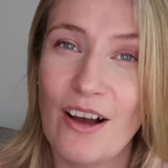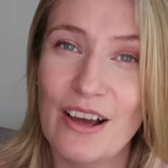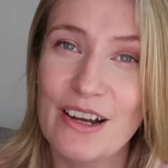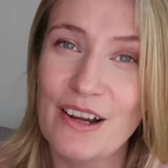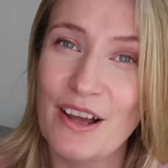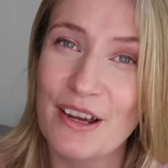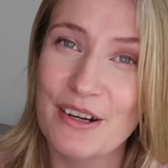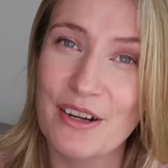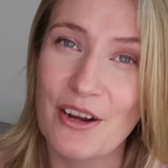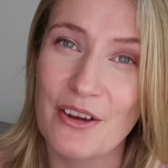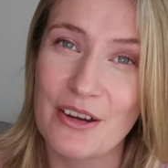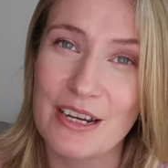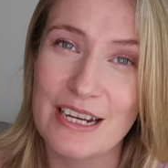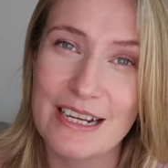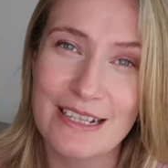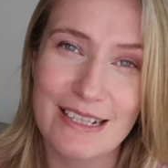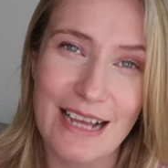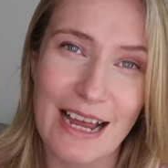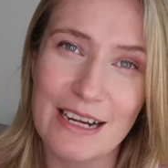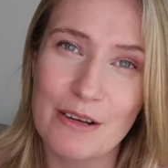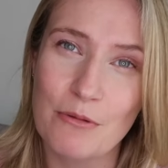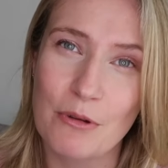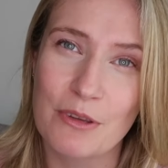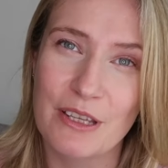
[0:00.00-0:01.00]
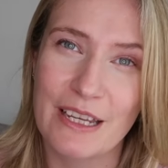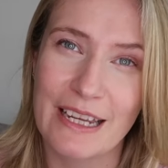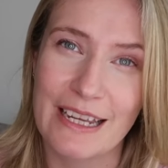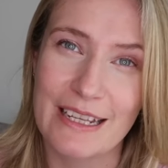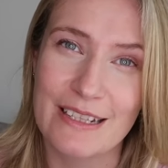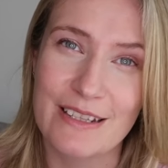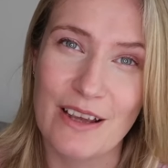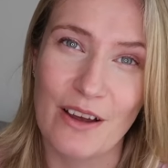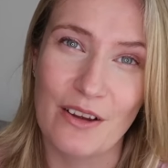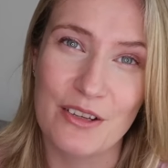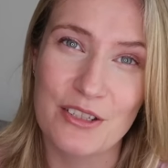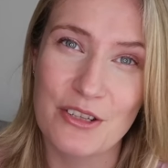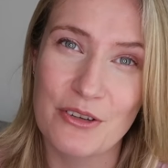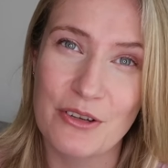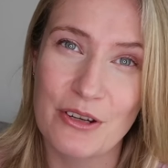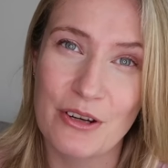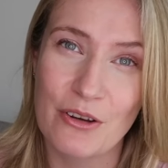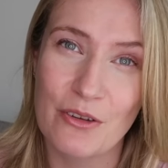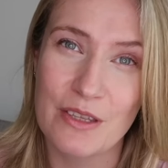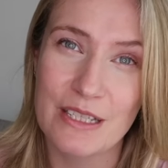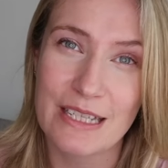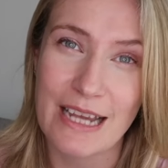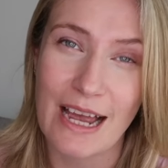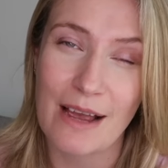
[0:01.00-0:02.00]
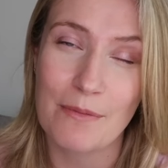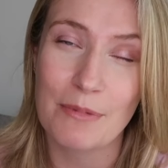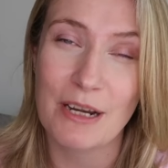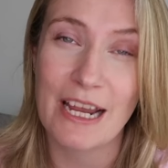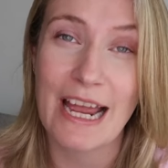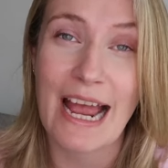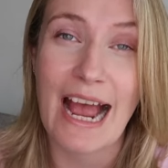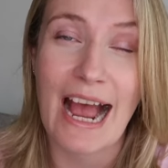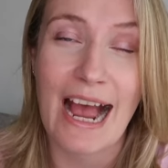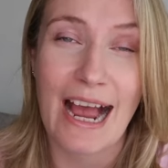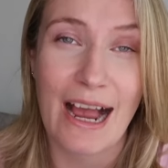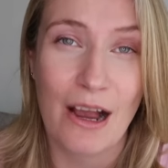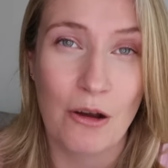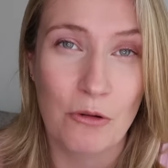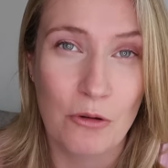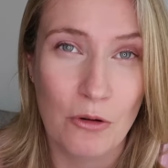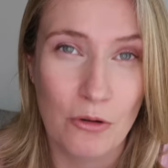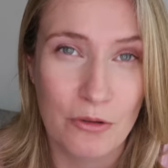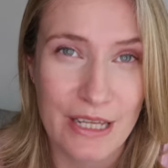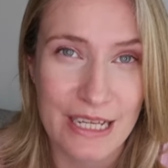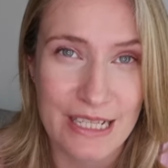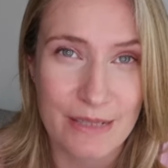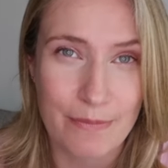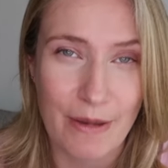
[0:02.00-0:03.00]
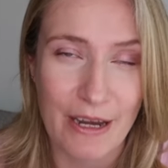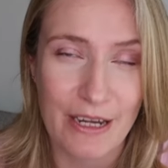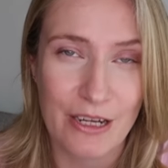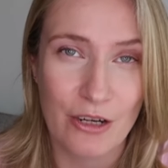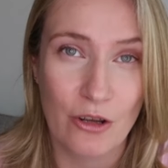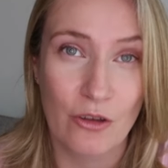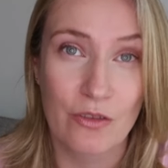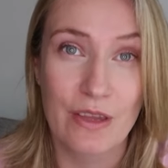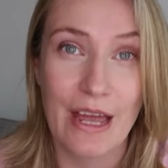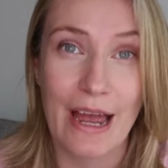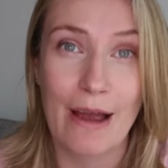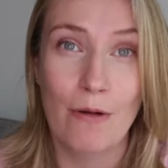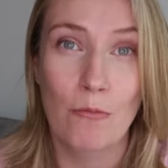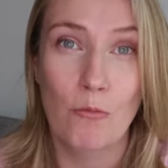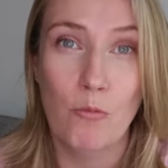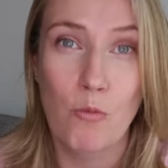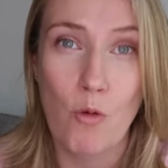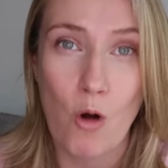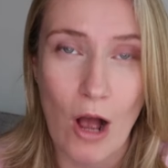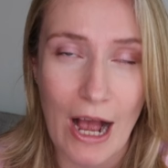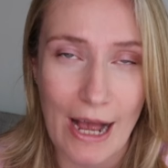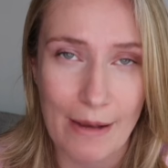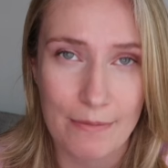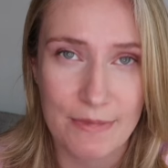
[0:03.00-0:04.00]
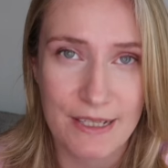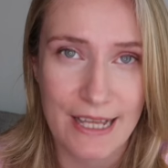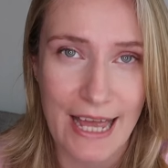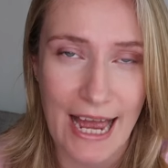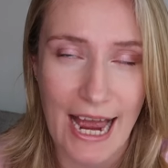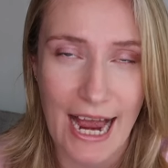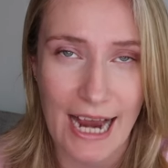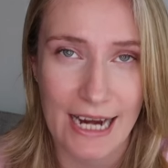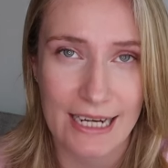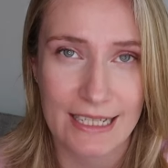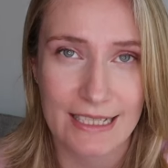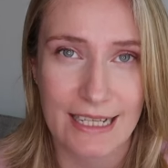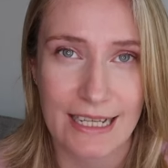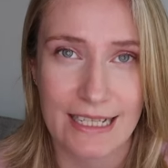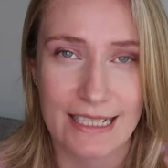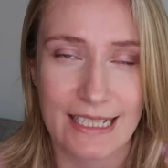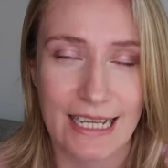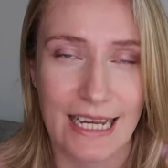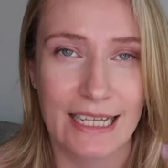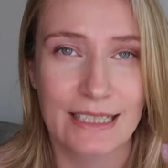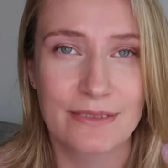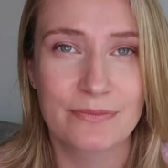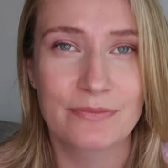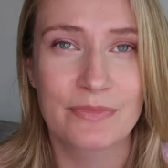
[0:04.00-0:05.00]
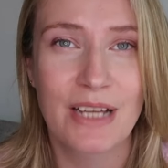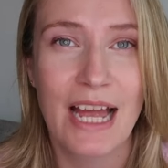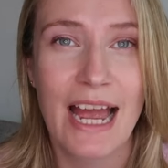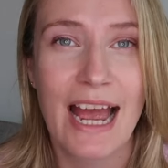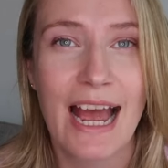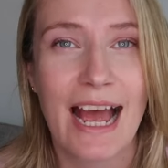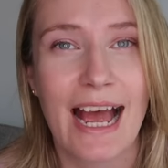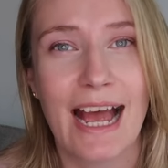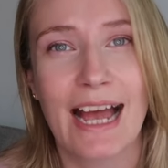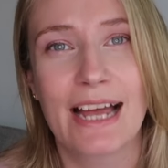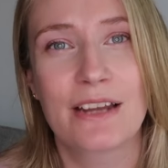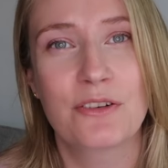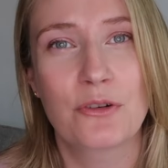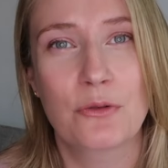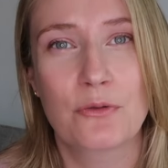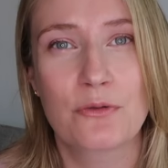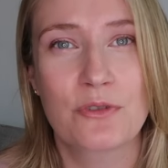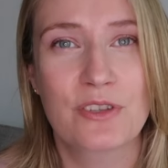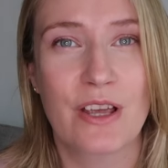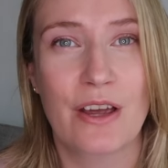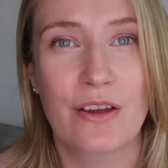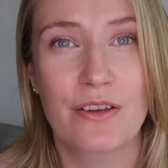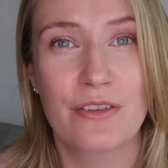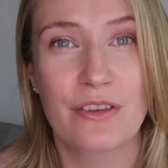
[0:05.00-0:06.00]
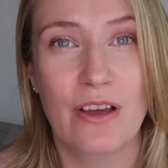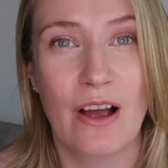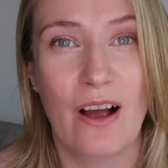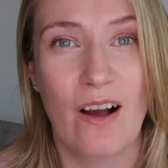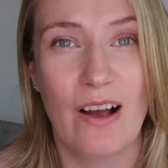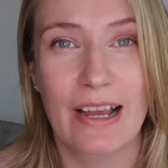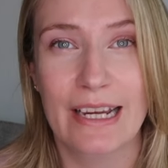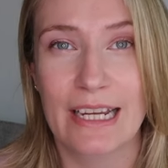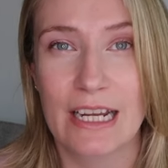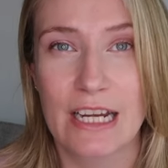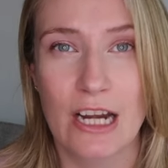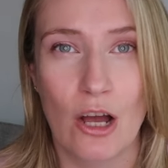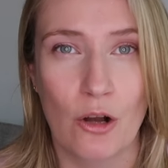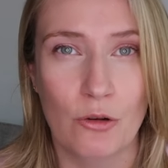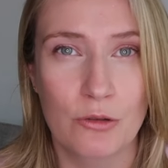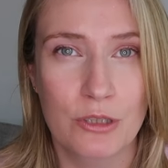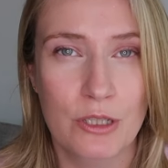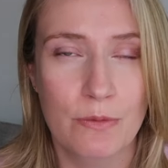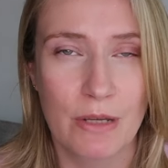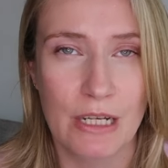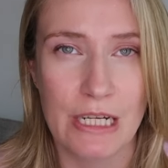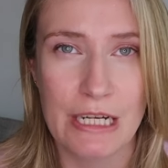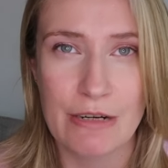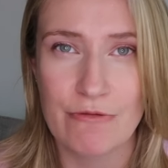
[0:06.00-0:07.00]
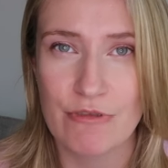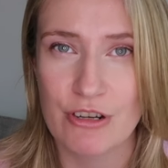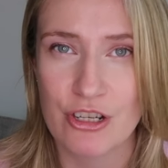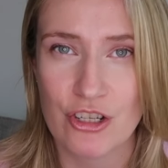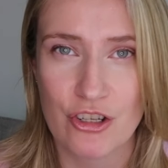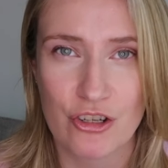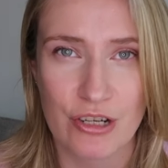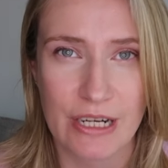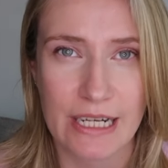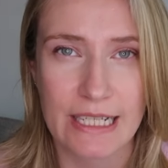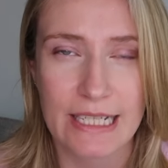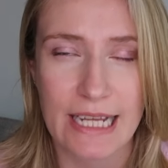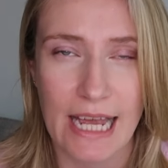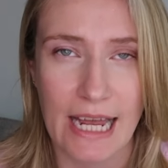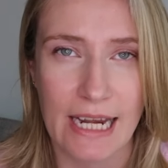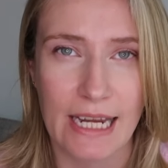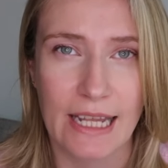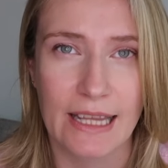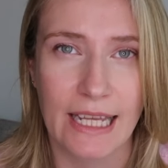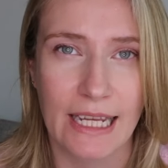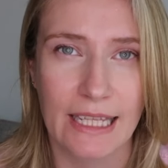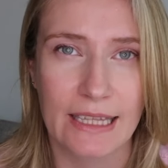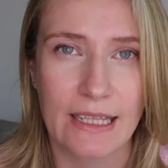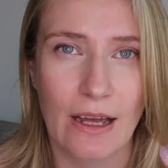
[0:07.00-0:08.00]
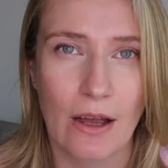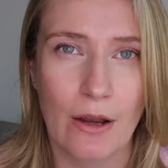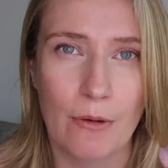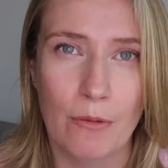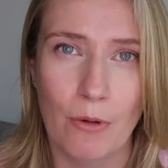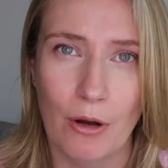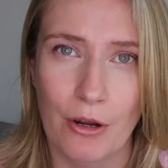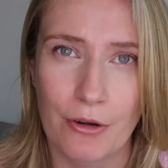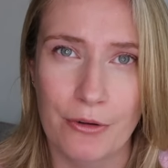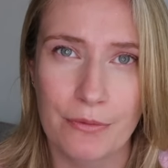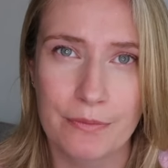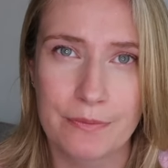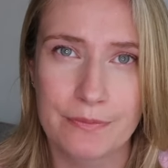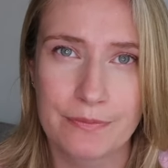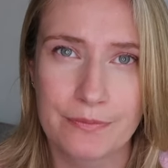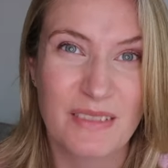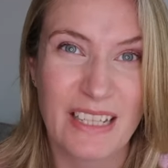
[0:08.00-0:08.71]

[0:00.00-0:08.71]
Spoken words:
I like knowing exactly what the kids are doing on the tablet, how long they're spending on there, what apps they're accessing, and also that I can ultimately restrict anything that I want.